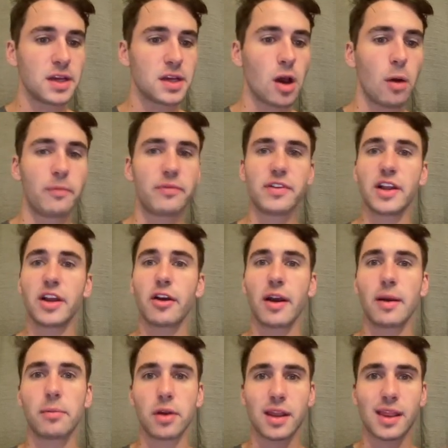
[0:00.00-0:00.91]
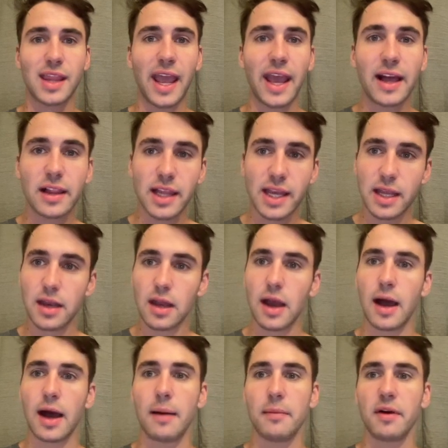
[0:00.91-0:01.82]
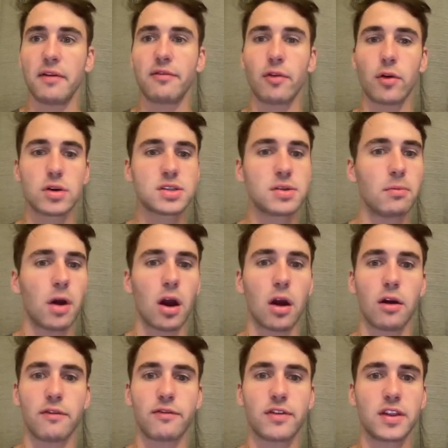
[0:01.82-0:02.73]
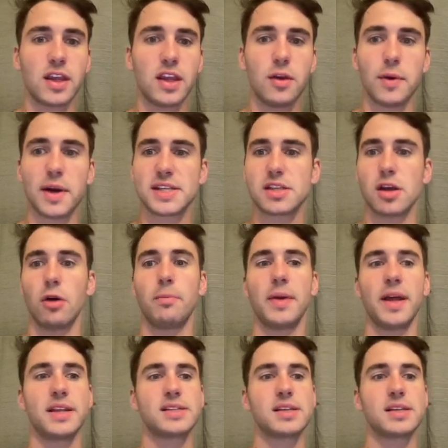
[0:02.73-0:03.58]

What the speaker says: Hopefully you're able to tail it for tomorrow for the US Open,